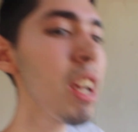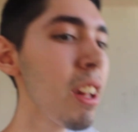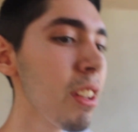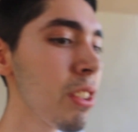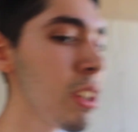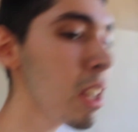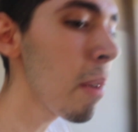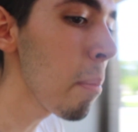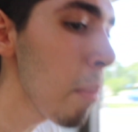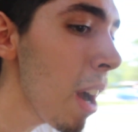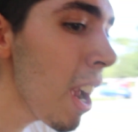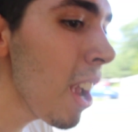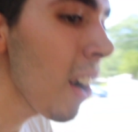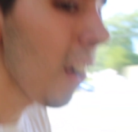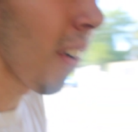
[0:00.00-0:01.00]
is to the
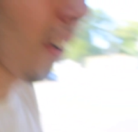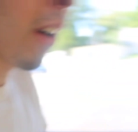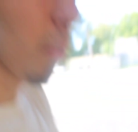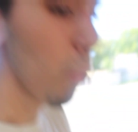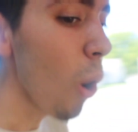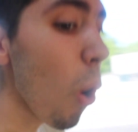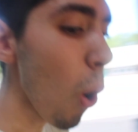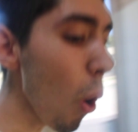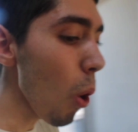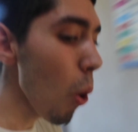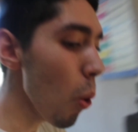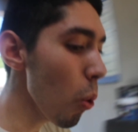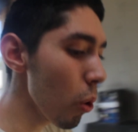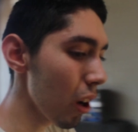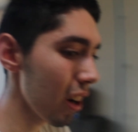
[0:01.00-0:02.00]
mail.
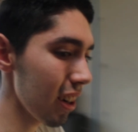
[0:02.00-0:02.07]
Woohoo!